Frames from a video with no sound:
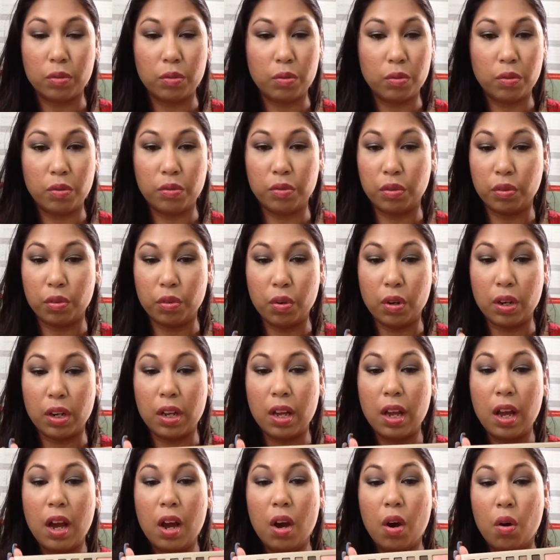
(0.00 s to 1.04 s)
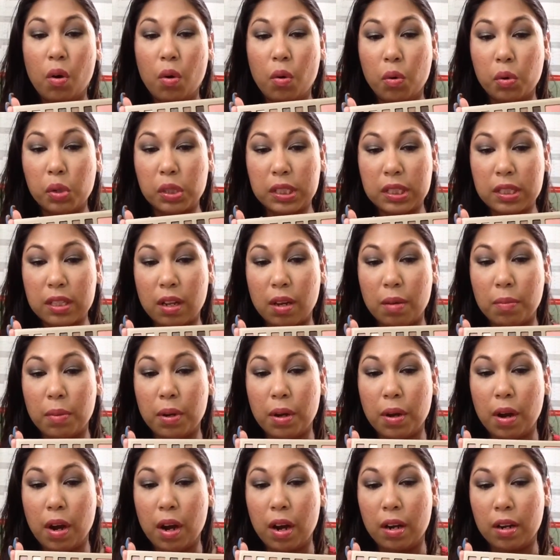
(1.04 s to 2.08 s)
overall awesome
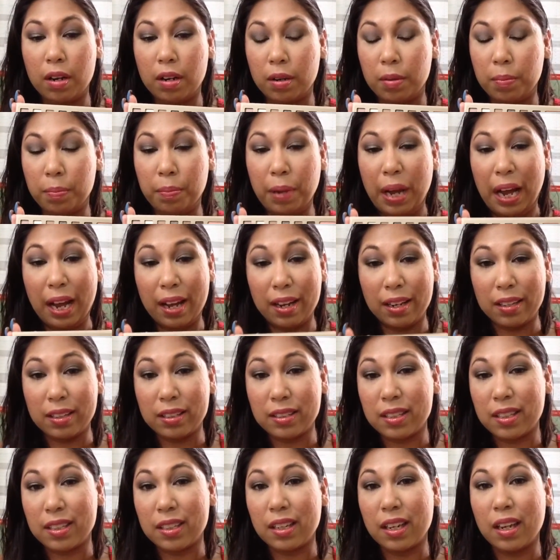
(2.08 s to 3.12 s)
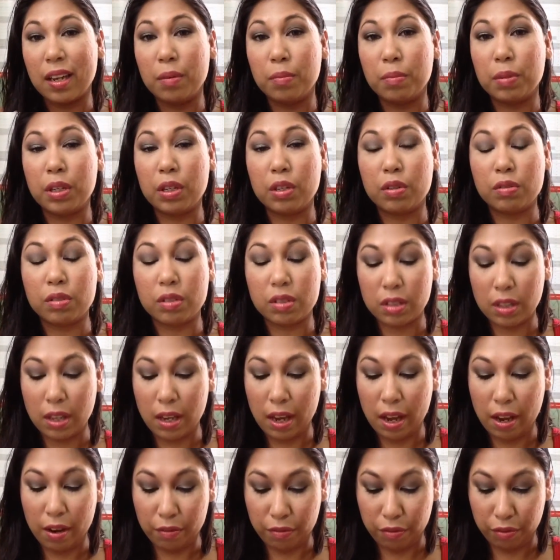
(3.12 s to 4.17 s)
palette that can be used for
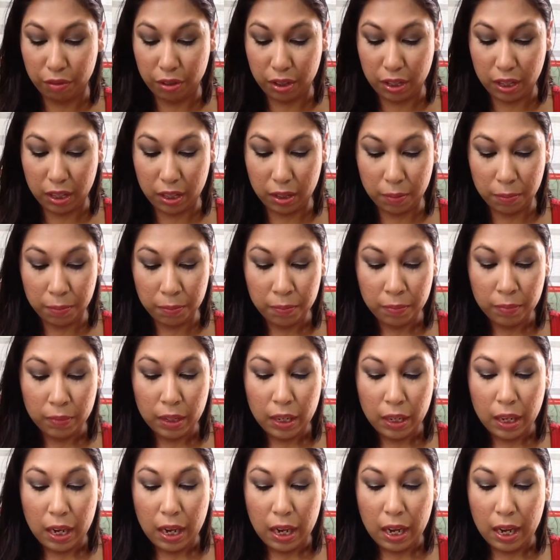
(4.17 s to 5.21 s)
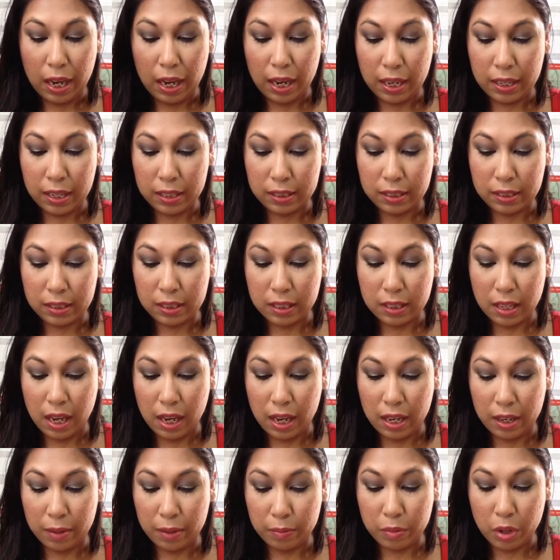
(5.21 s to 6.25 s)
every day. And
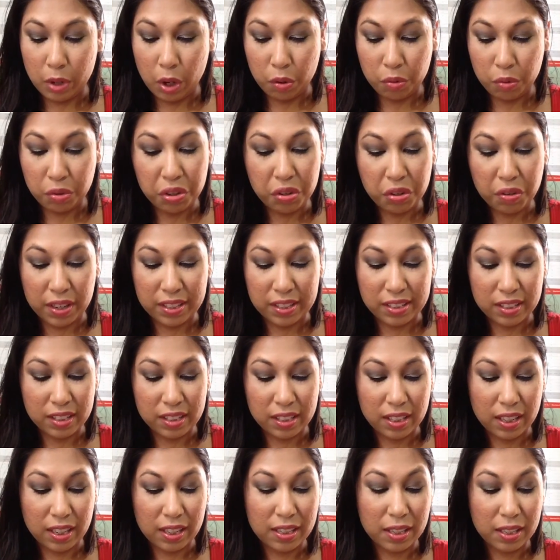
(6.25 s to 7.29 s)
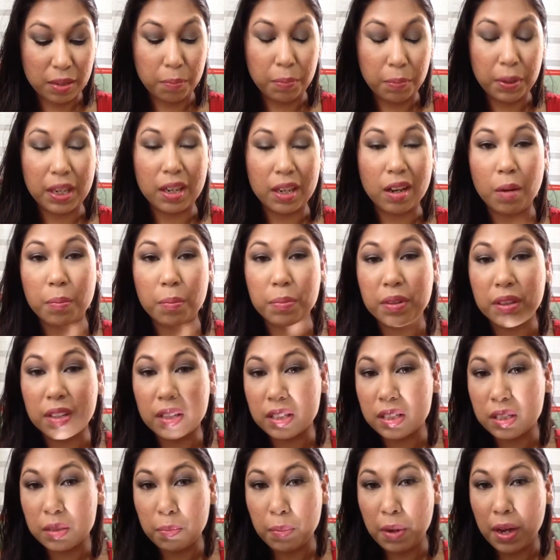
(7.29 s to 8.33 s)
I am now regretting that I didn't pick up
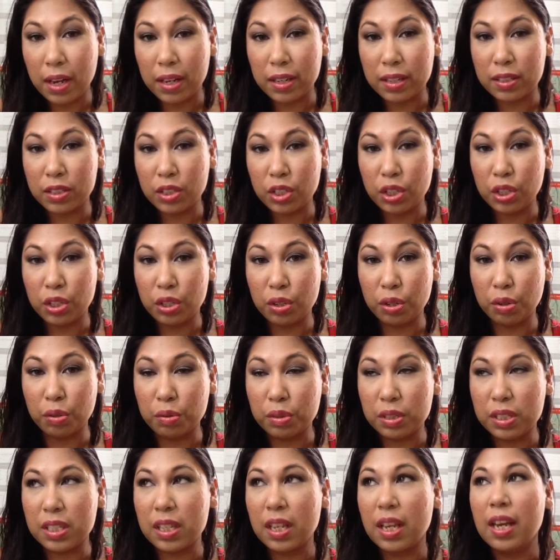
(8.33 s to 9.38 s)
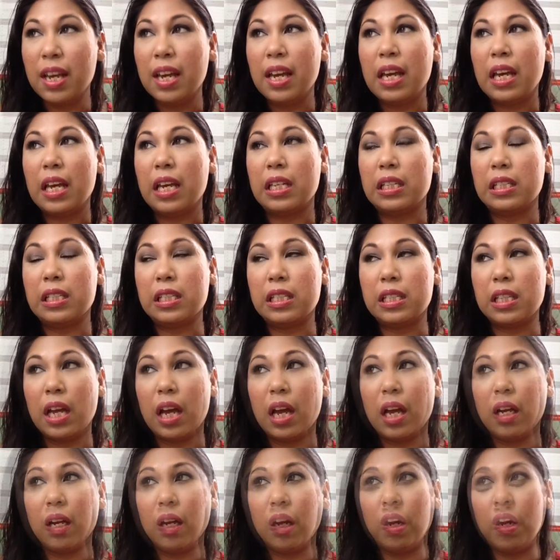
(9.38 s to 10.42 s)
this palette to use
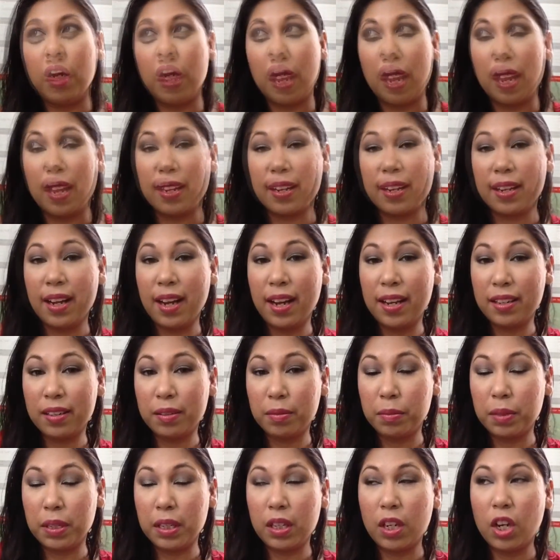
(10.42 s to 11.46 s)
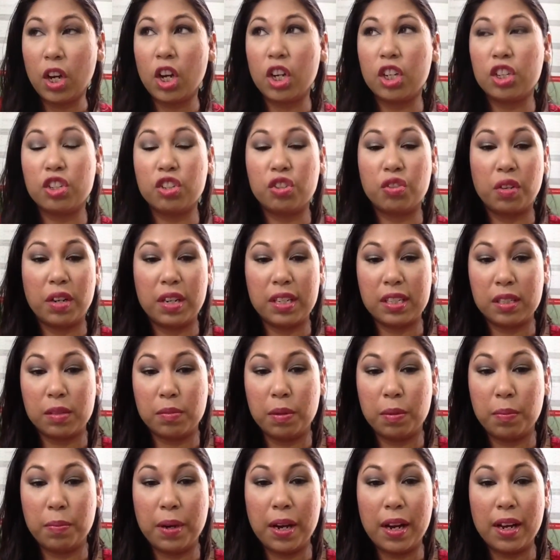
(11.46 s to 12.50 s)
instead of Academy Undress
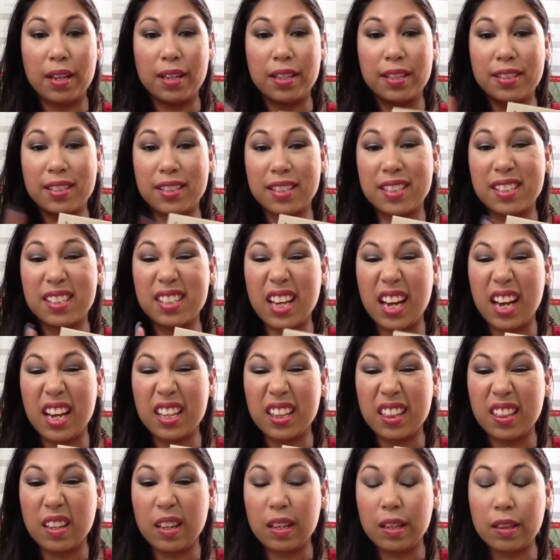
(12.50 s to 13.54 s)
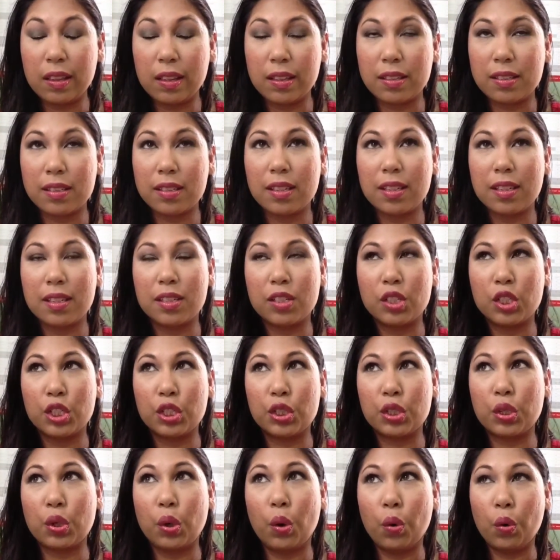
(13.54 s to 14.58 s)
Me palette, because I think this is
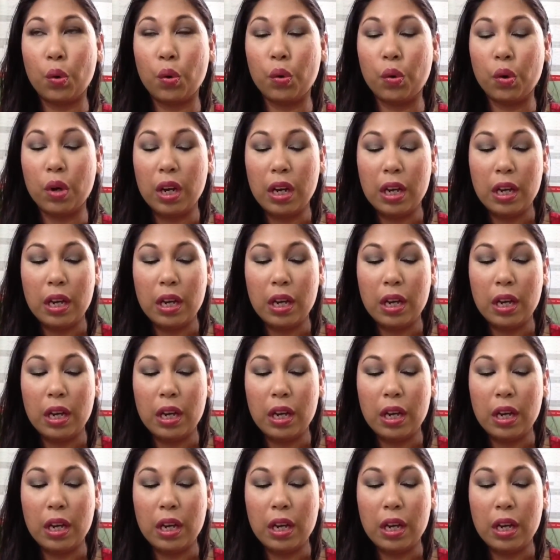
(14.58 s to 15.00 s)
so